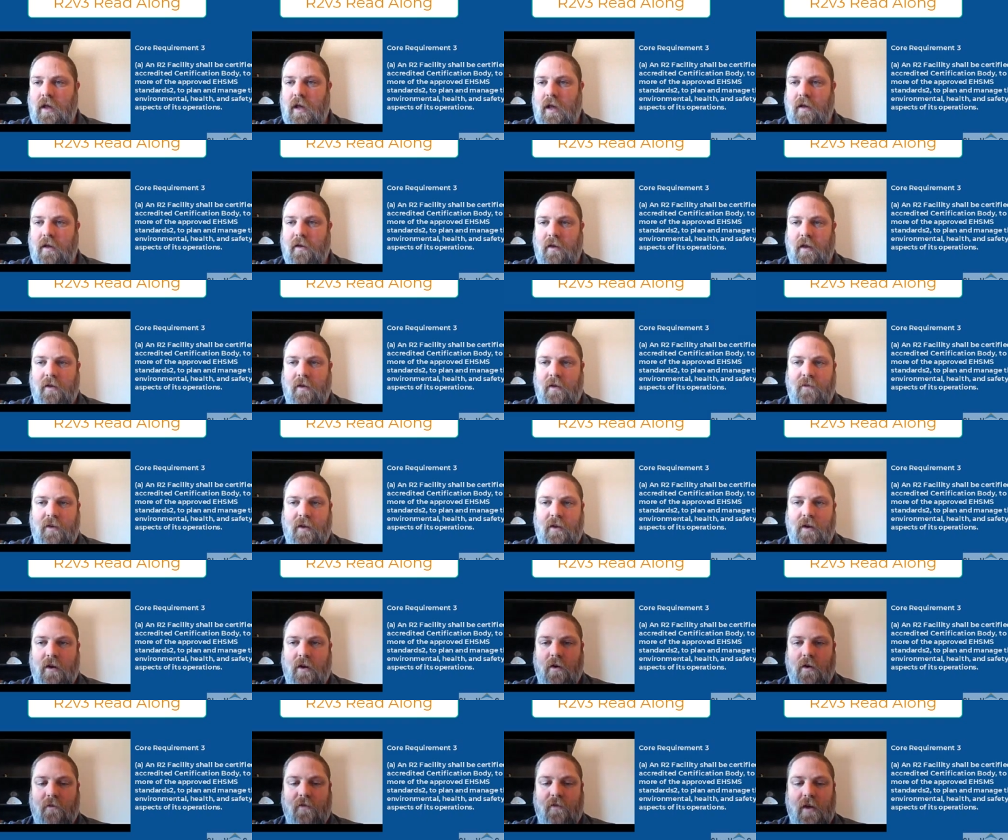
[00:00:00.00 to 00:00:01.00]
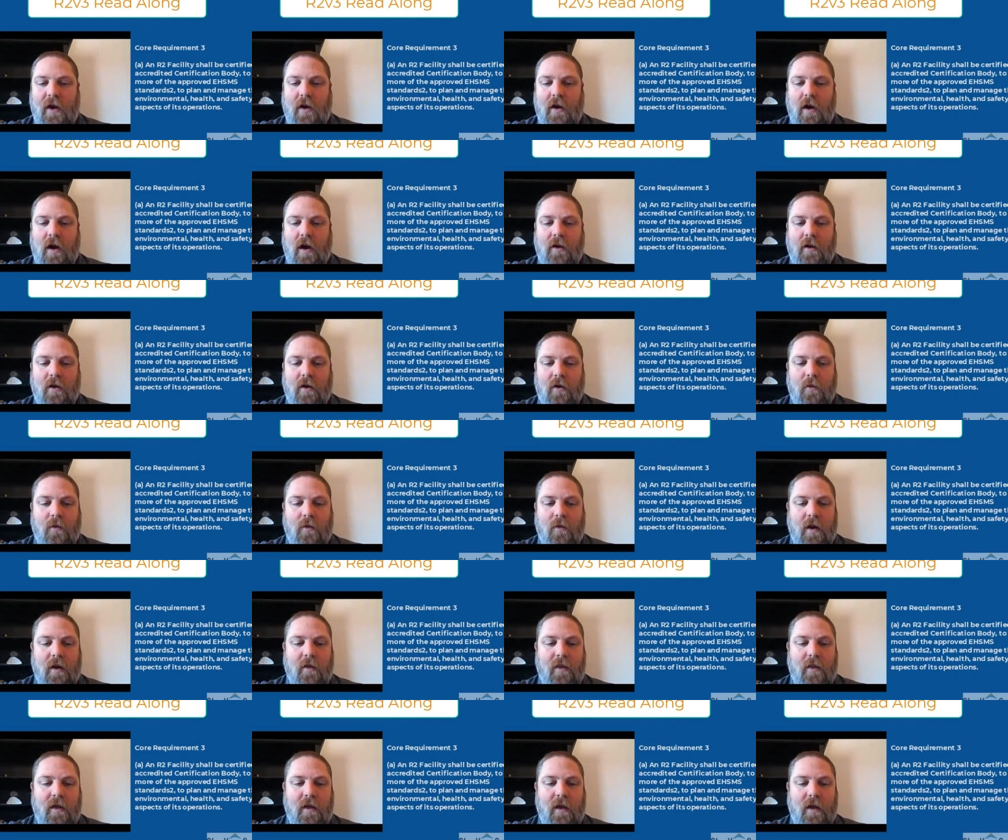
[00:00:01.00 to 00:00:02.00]
If they're under one
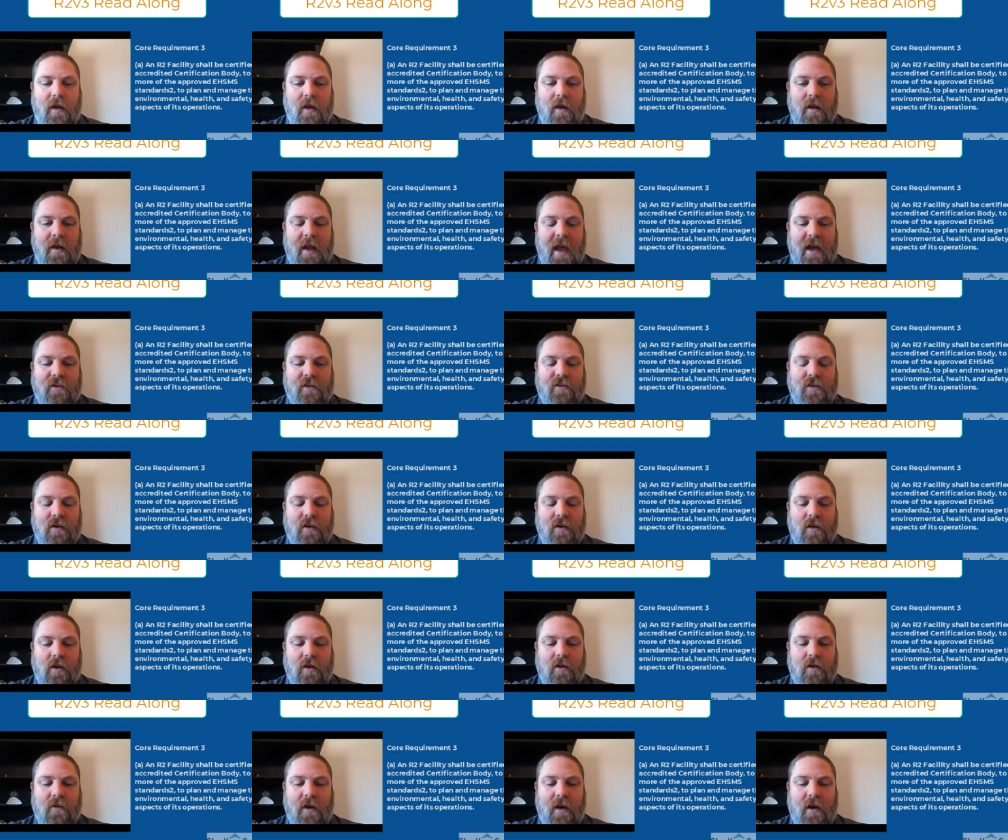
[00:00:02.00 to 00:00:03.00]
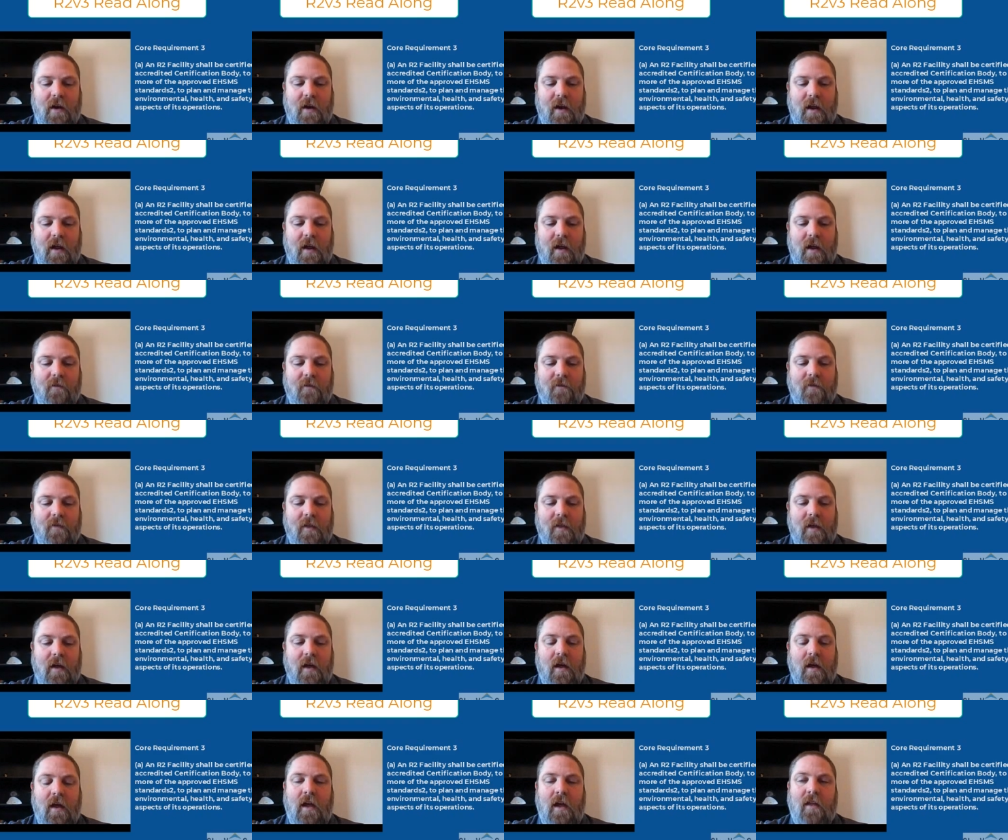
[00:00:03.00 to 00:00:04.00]
of the national
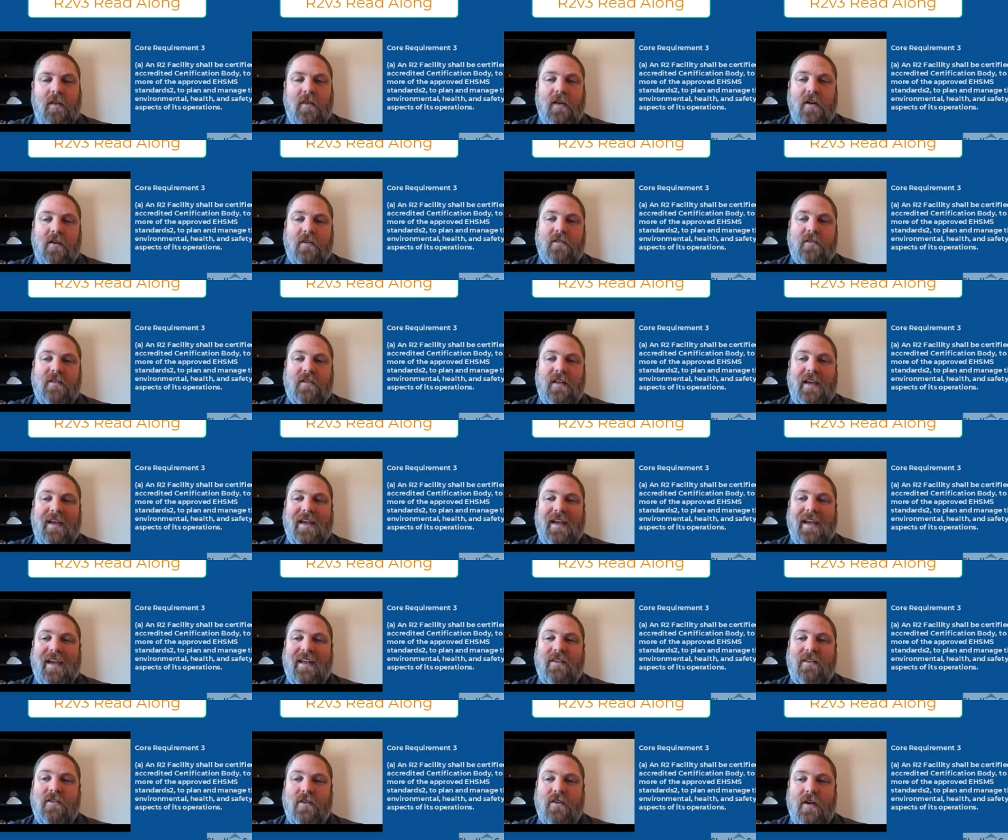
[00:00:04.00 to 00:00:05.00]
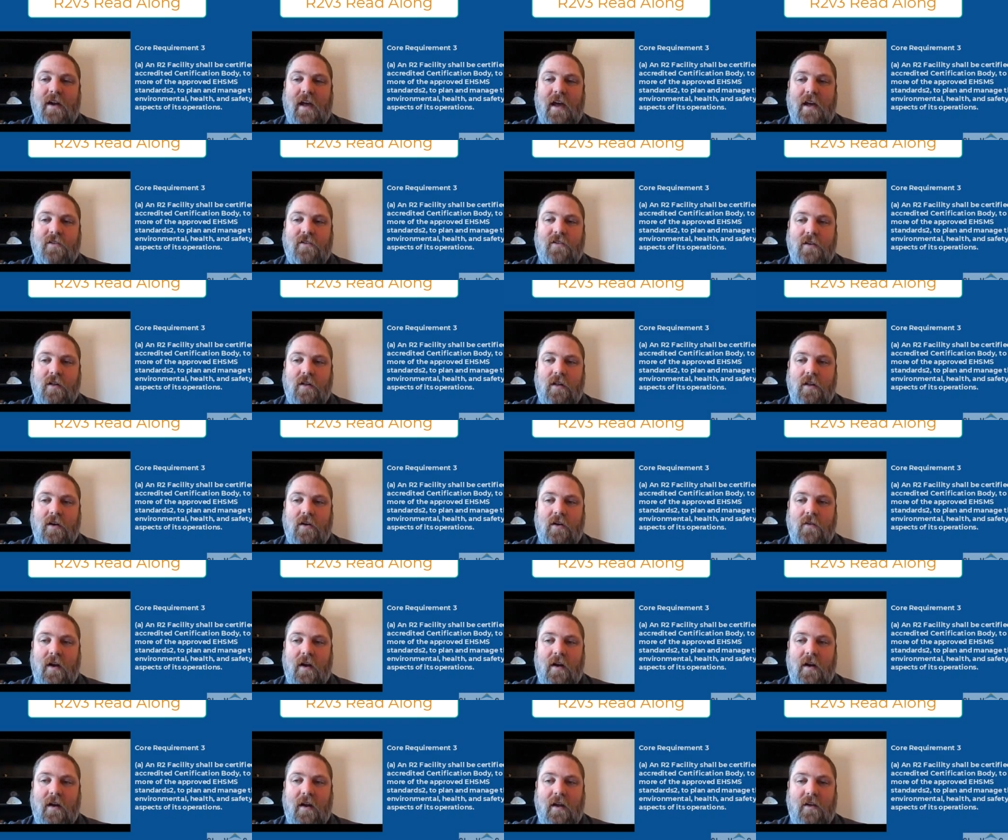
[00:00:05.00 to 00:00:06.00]
there's the International
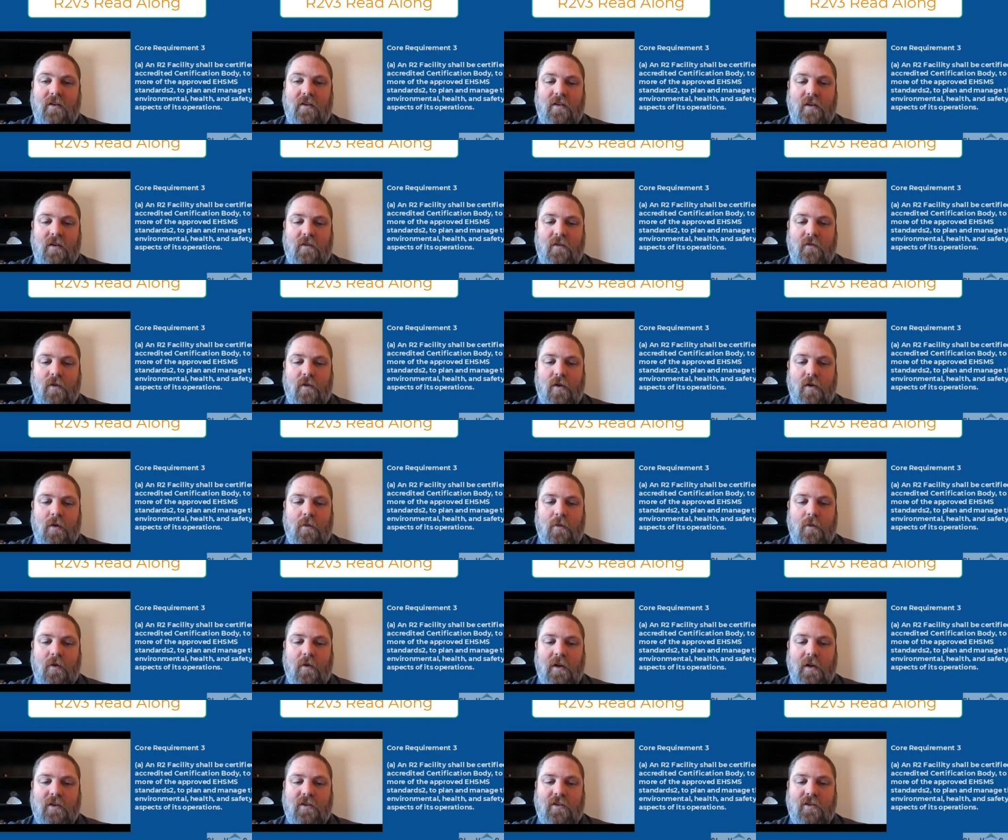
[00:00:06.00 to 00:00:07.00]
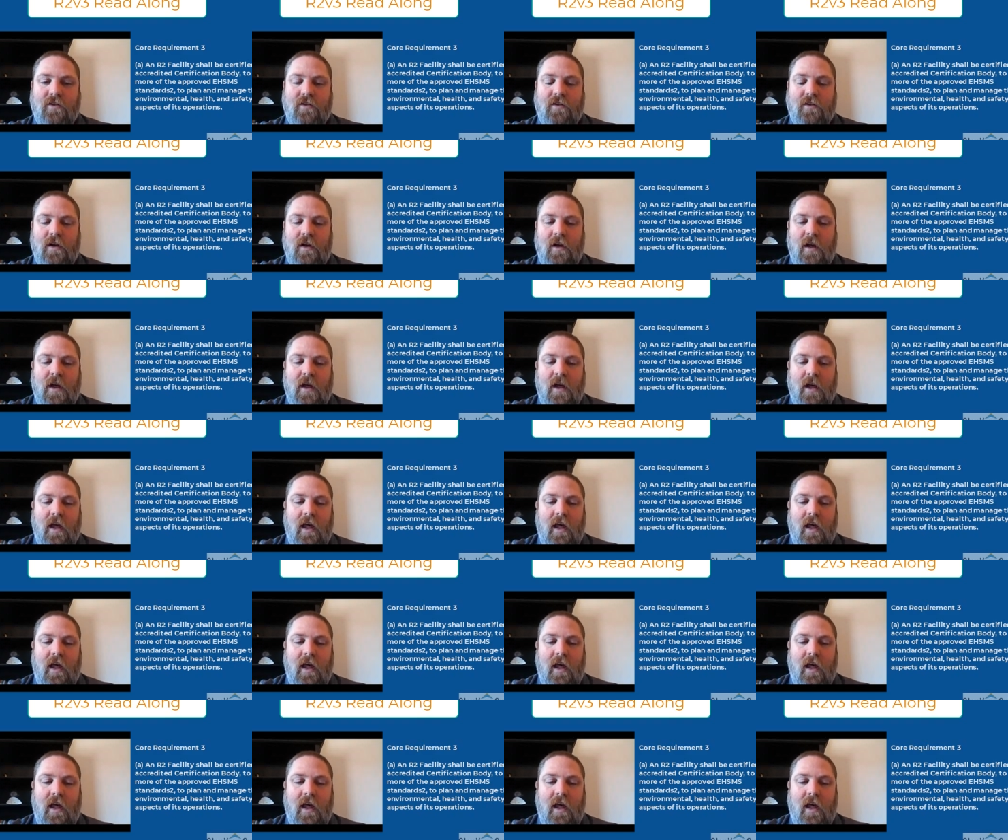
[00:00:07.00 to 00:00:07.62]
Accreditation Forum, which